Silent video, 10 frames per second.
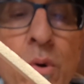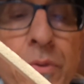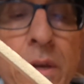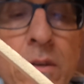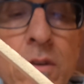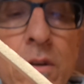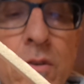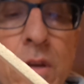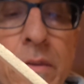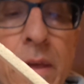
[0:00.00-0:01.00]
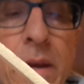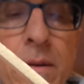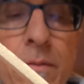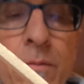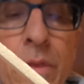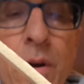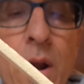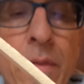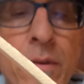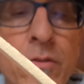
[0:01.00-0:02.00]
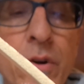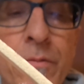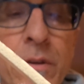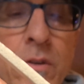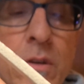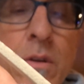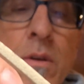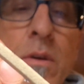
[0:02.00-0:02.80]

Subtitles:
cool things in the sunlight when they're on the surface.